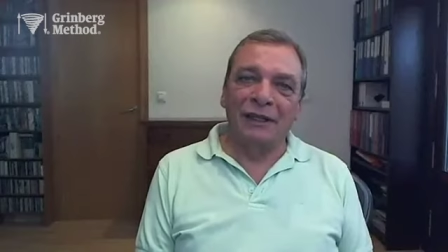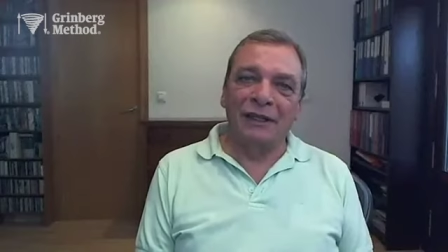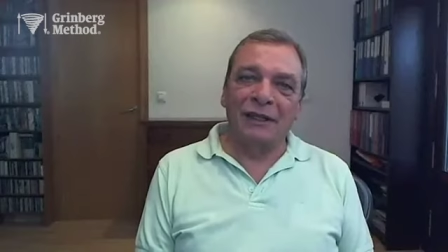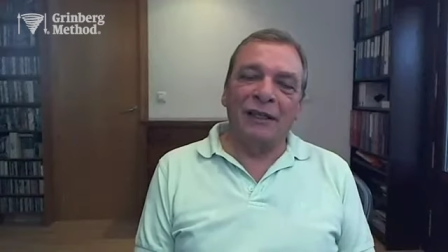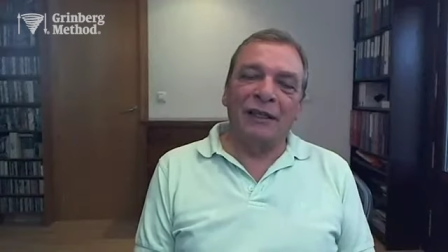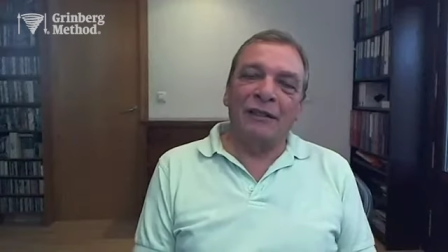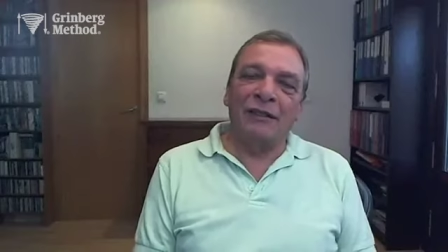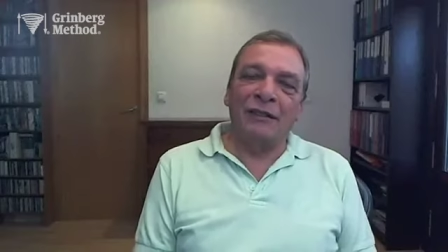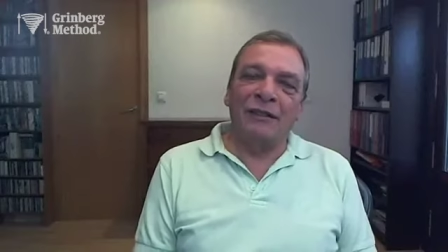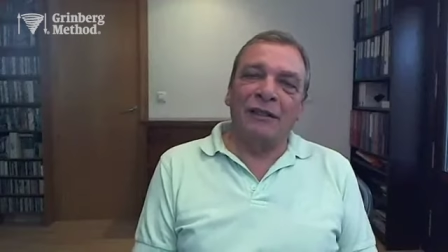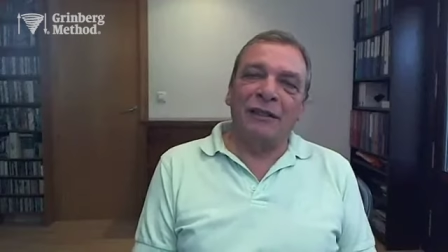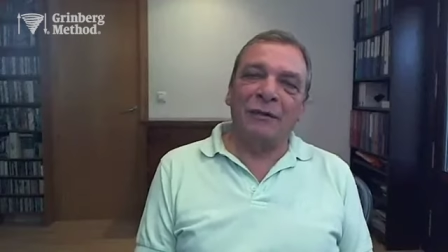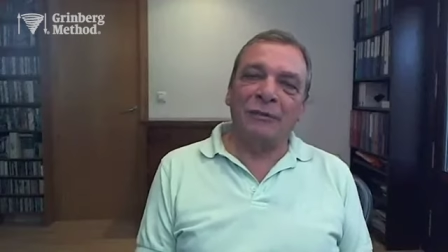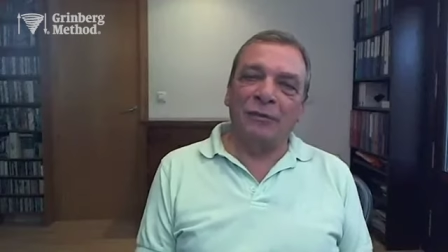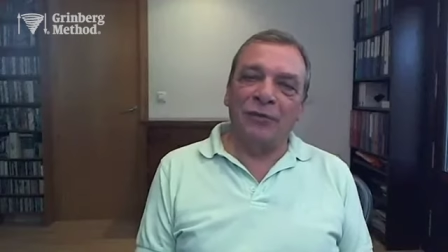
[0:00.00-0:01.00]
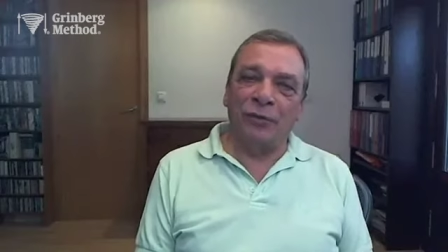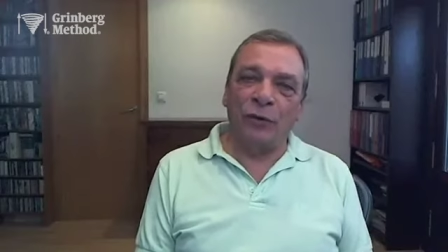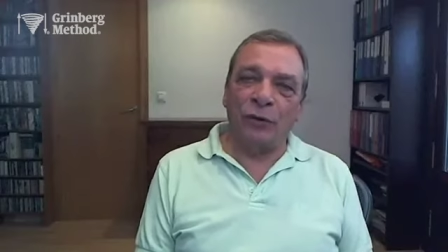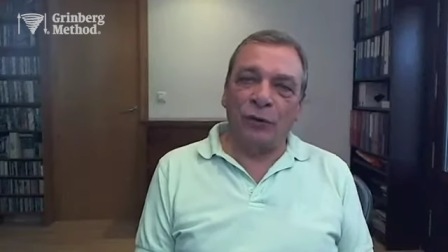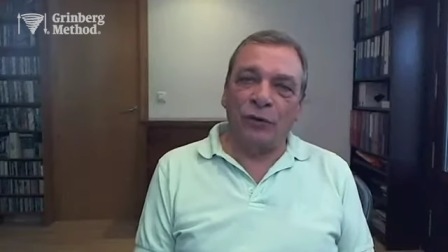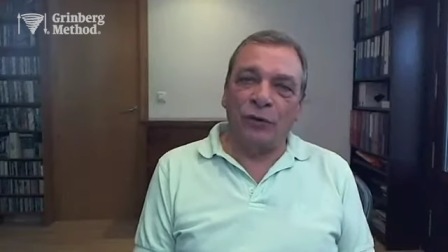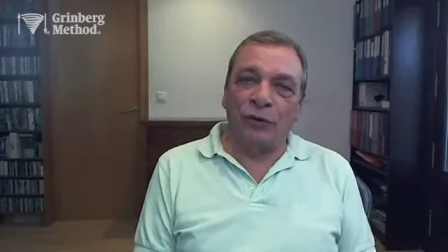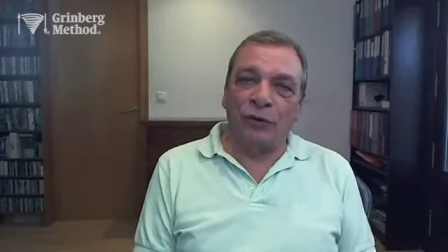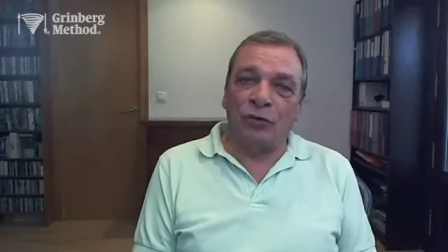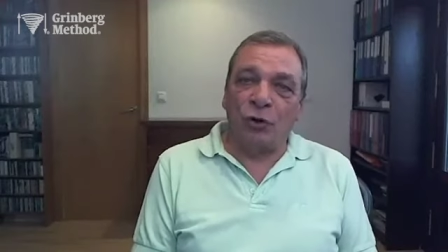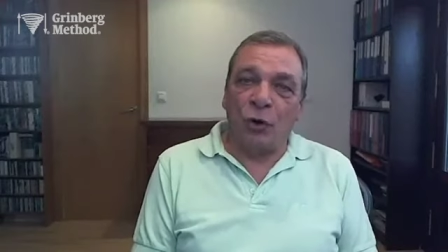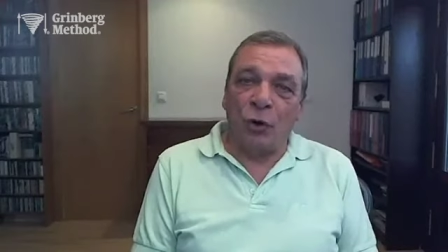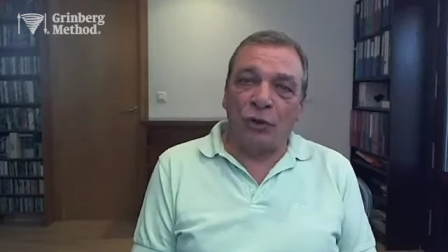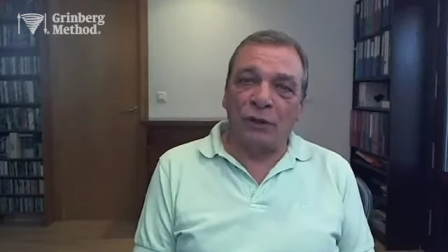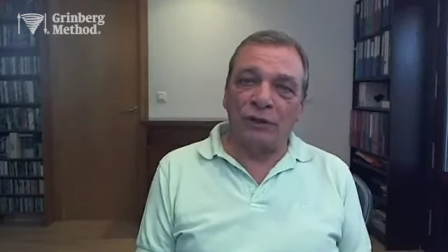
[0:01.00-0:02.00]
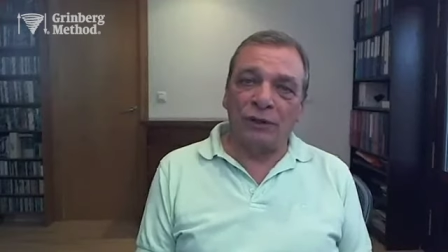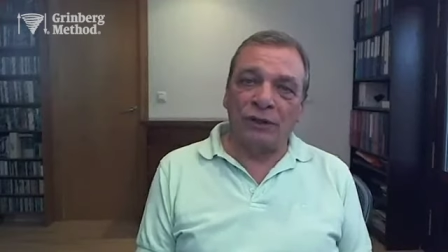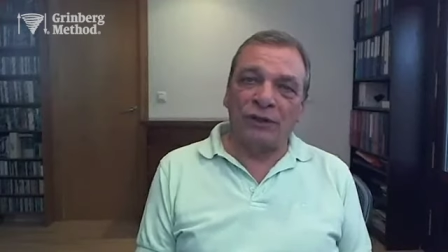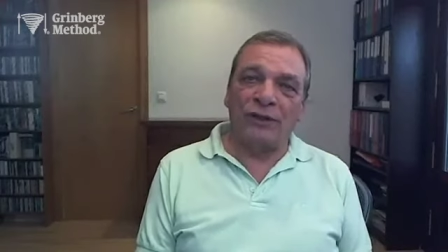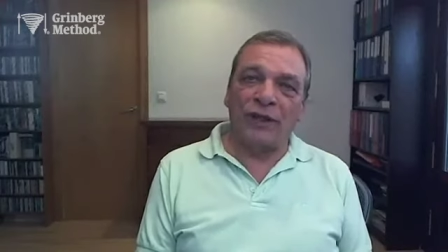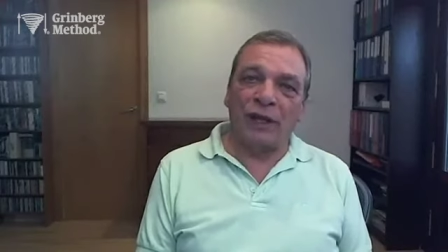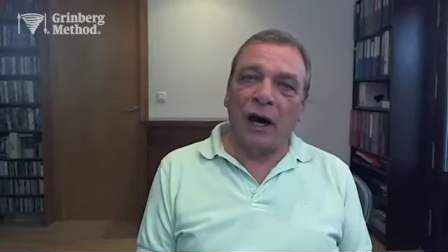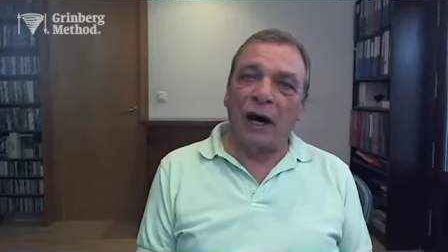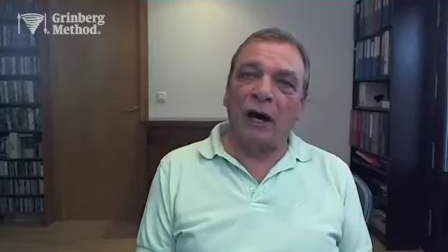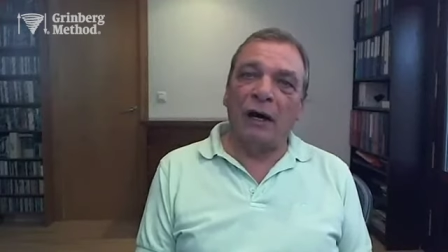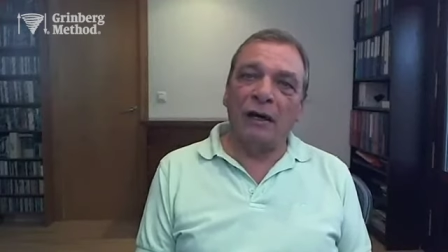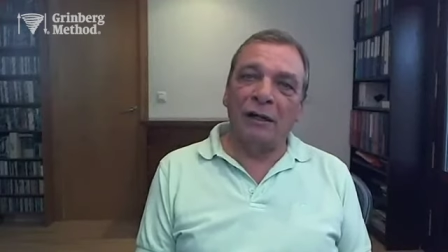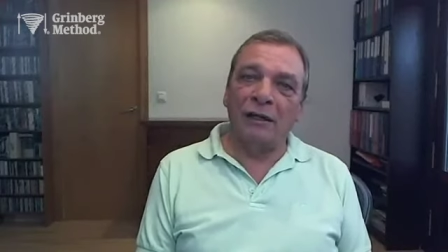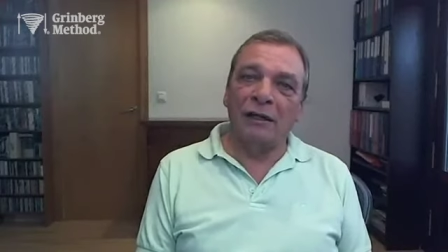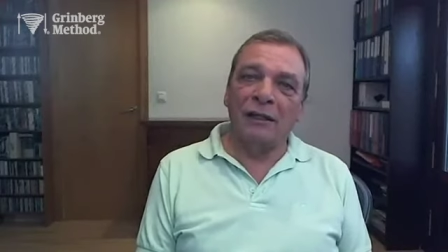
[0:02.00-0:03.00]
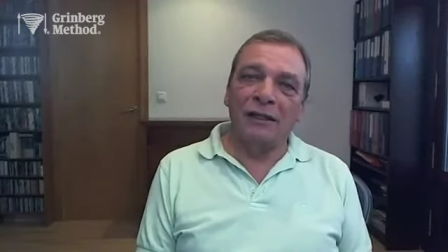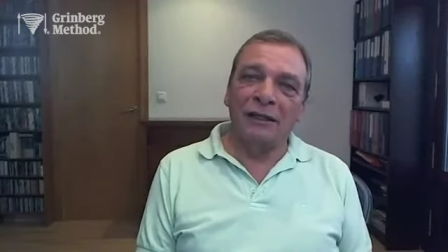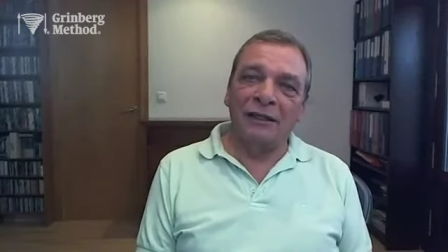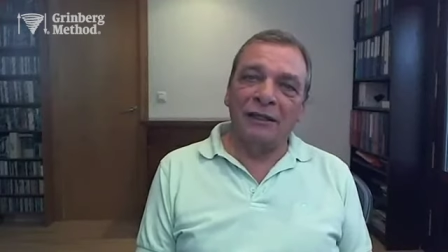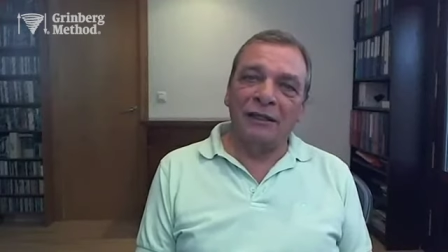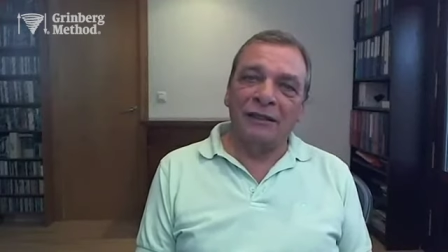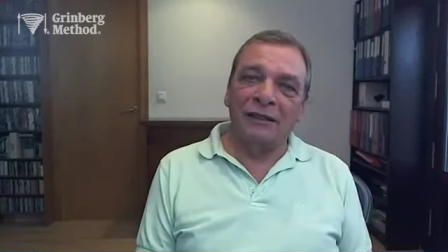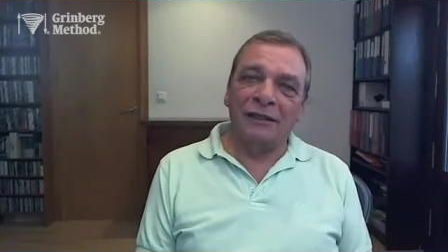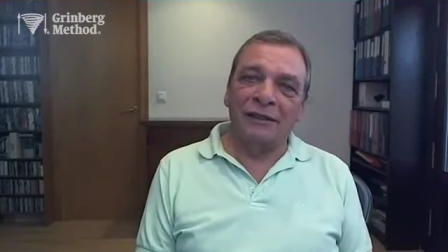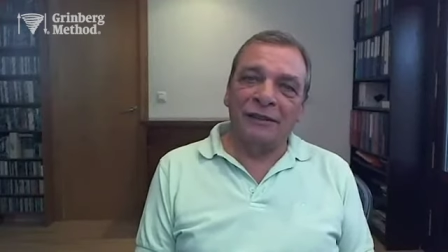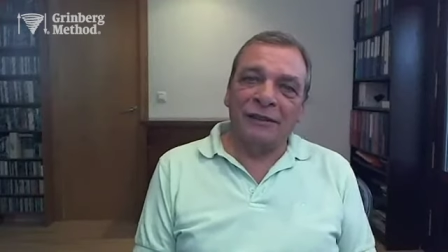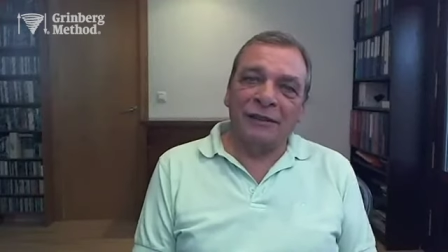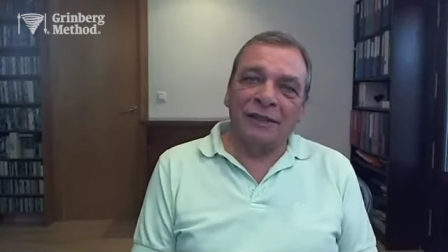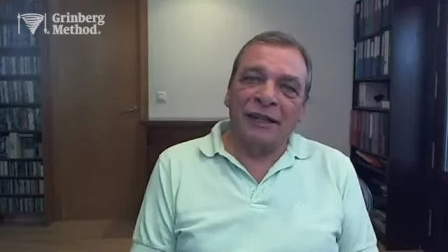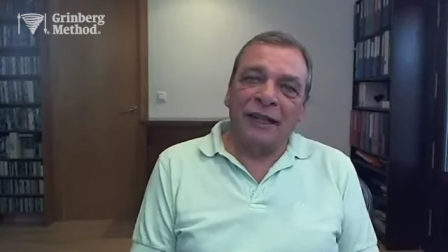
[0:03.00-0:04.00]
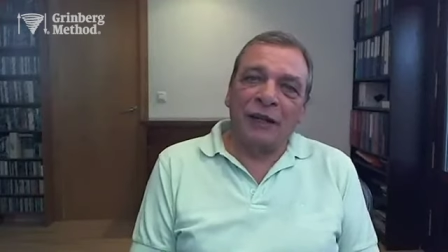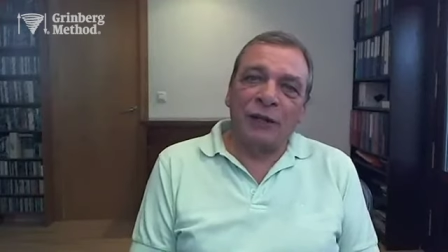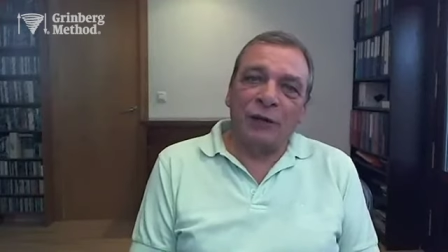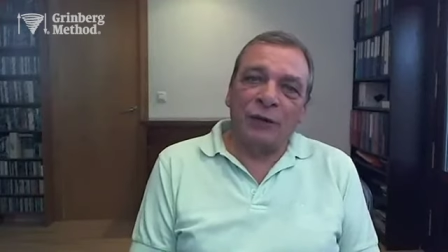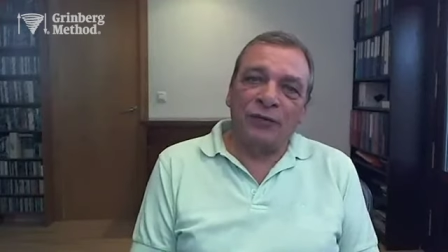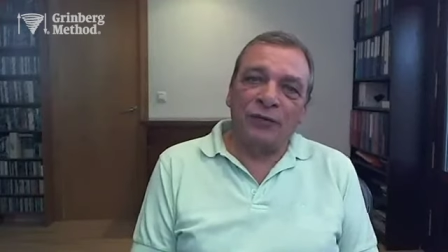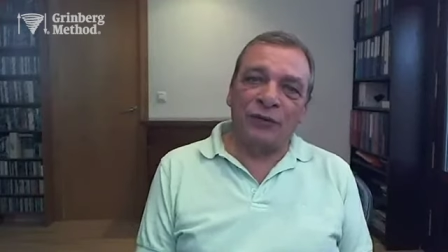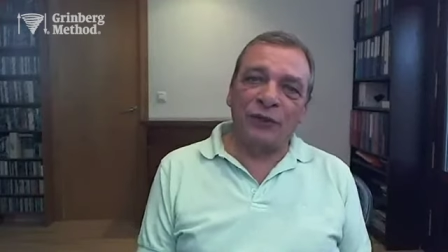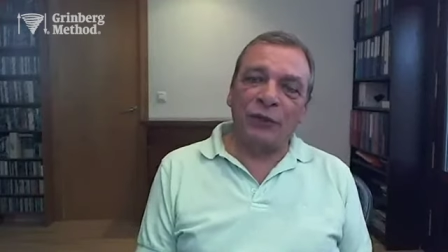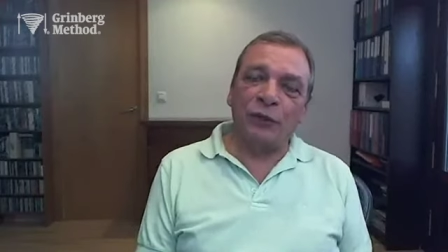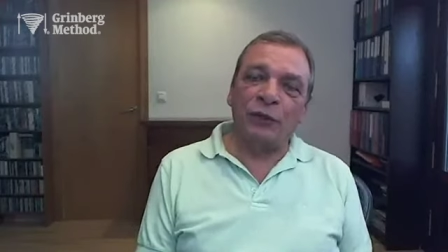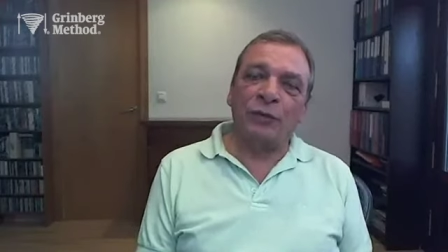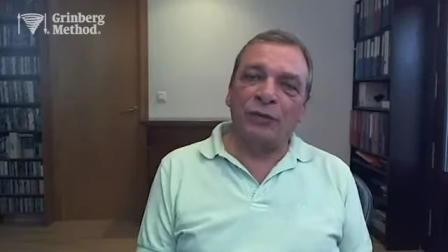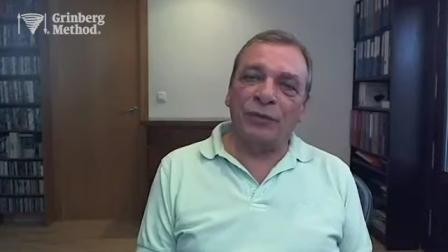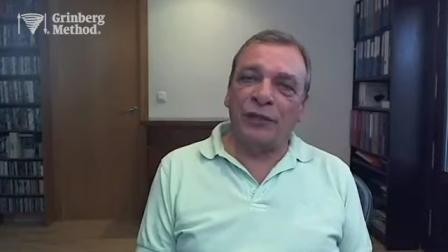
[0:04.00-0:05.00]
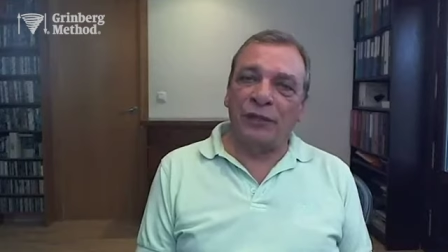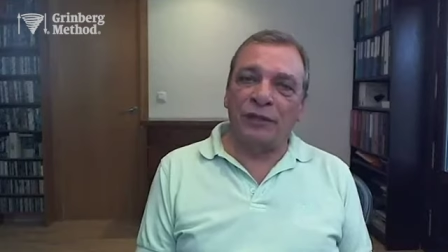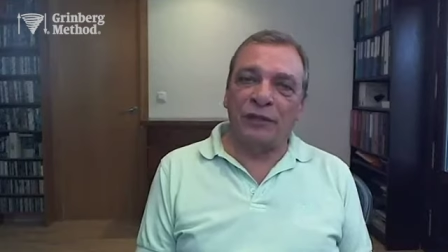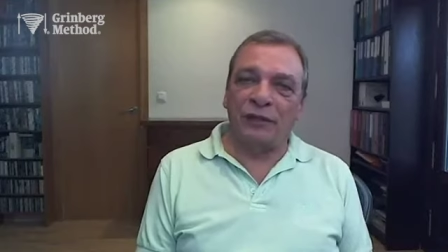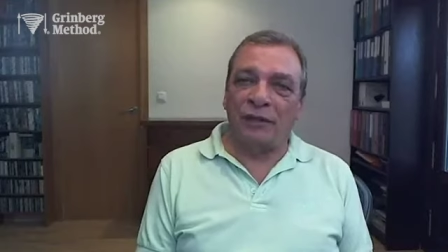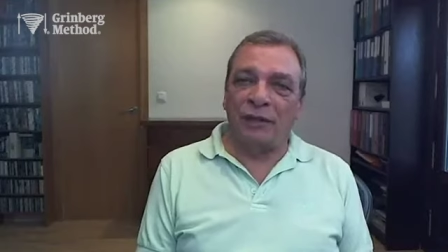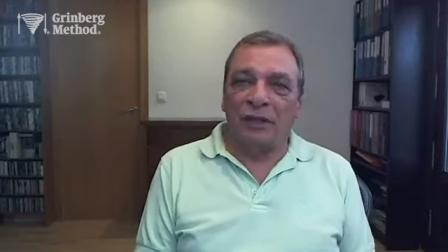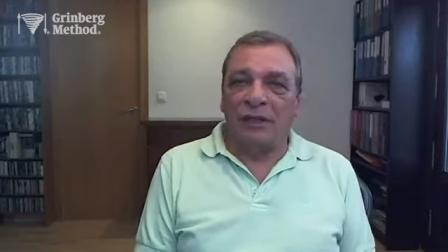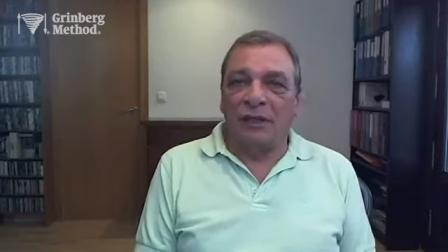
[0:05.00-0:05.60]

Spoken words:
learn them for the joke that they are, the lack of freedom that